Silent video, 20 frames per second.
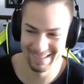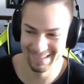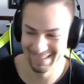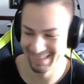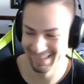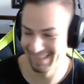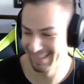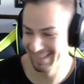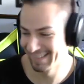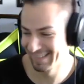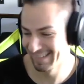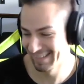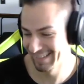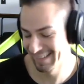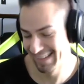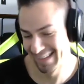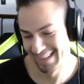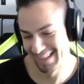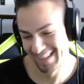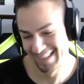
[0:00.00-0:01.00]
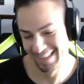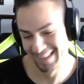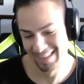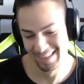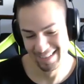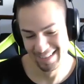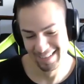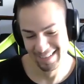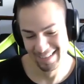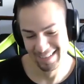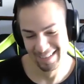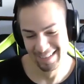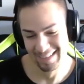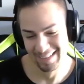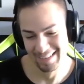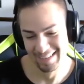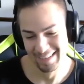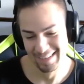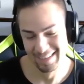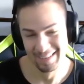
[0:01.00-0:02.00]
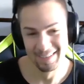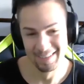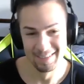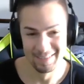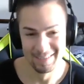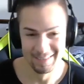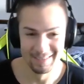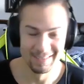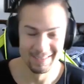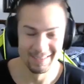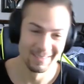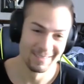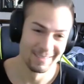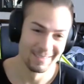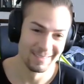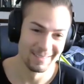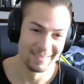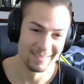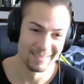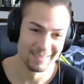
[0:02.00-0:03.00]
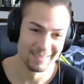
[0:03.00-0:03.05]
This person isn't speaking.